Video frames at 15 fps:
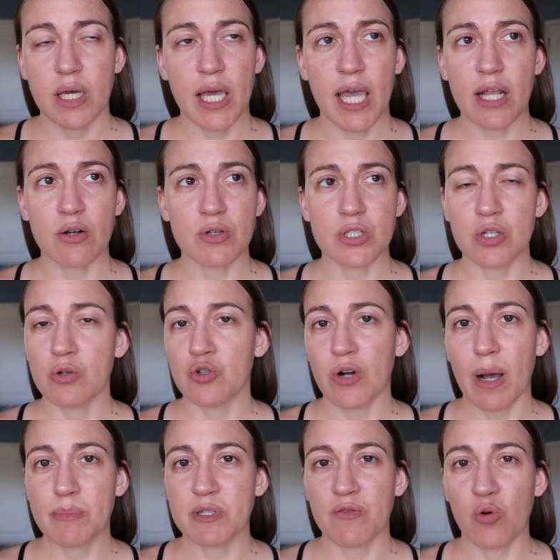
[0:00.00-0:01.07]
eight or so
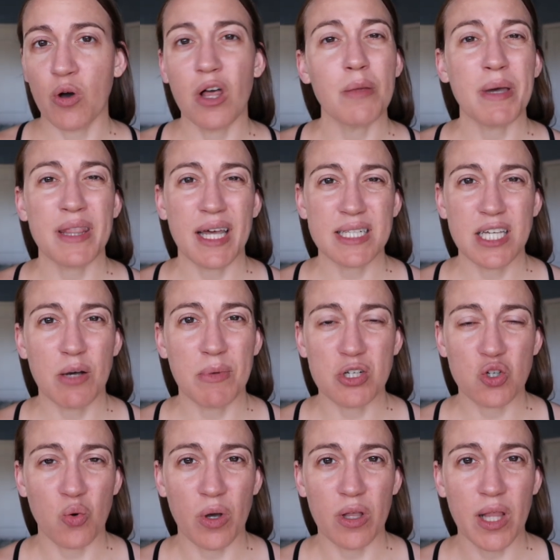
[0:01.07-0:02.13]
drops of oil. I mean, that's how
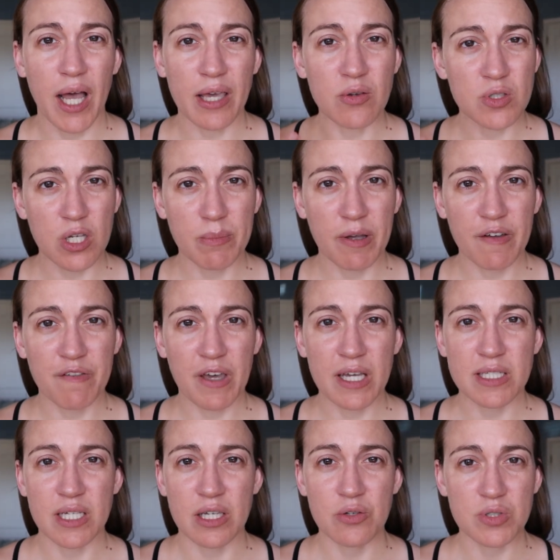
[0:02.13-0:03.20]
much oil I use on my
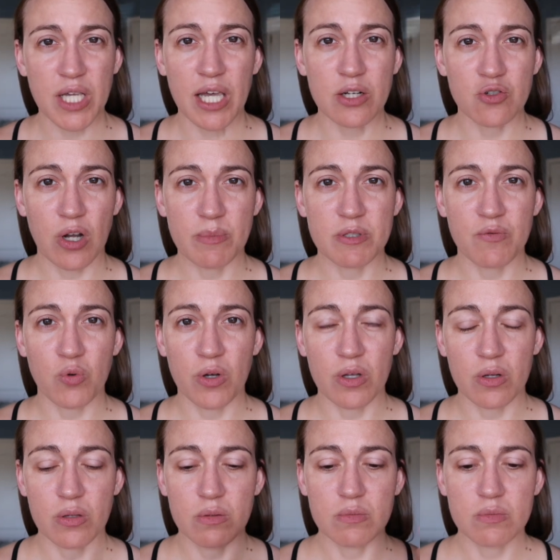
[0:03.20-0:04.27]
face. I use eight drops of
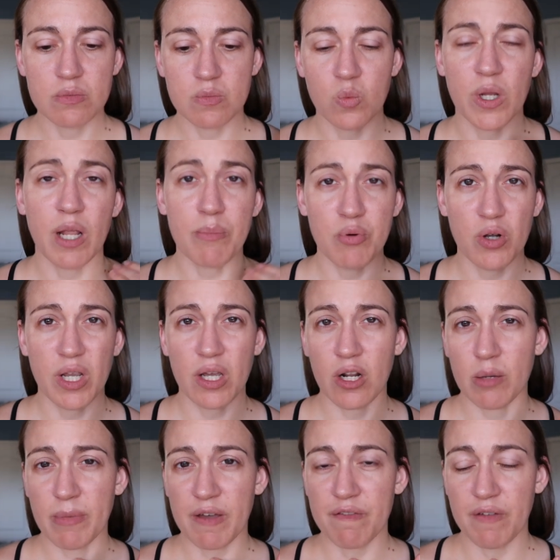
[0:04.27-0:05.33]
oil when I'm putting it
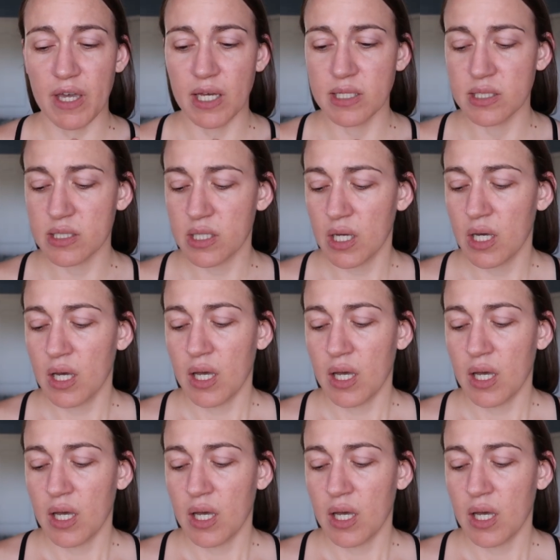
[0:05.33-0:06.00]
on my face.